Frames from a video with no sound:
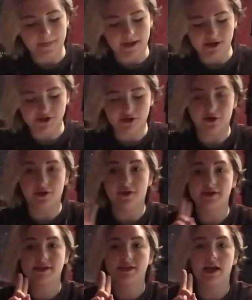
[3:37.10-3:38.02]
So the
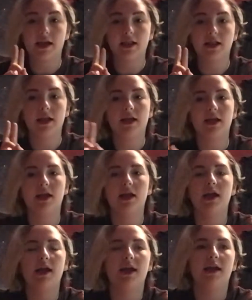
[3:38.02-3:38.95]
second thing
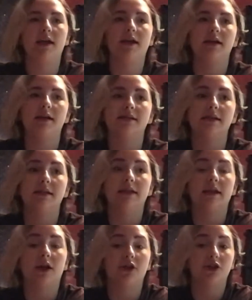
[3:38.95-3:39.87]
is
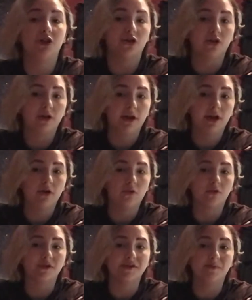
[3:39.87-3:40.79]
like a Keurig
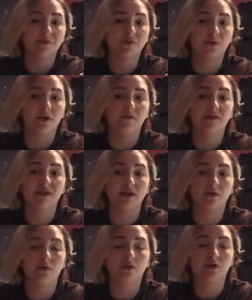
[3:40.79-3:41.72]
or some sort of
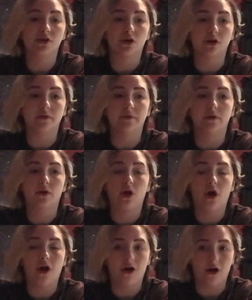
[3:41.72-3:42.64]
single serve
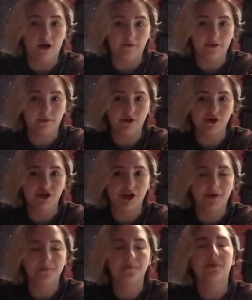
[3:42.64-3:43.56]
coffee
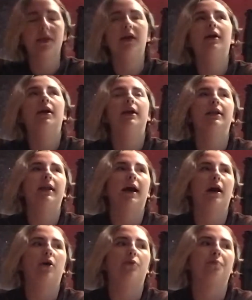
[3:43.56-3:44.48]
machine.
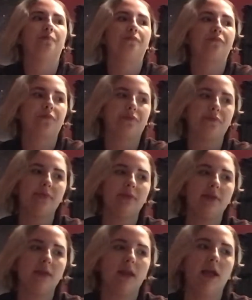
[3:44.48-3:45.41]
Now,
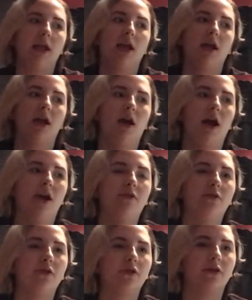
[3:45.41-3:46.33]
I know
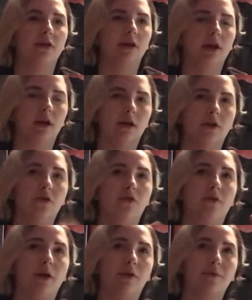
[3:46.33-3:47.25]
what you're thinking,
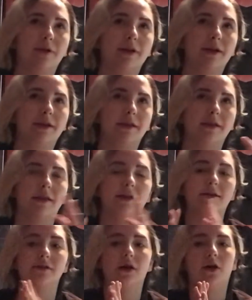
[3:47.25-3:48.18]
do I really need
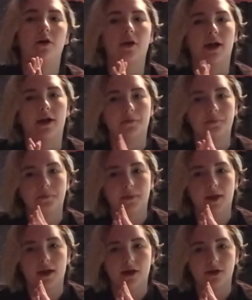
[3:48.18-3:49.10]
this? Okay,
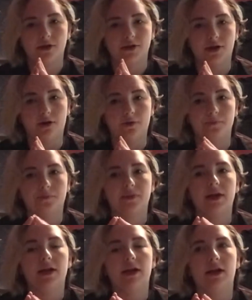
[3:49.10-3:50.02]
so
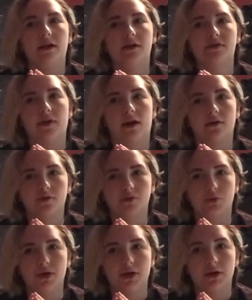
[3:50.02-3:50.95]
it is finals
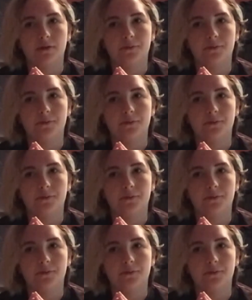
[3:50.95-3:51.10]
week.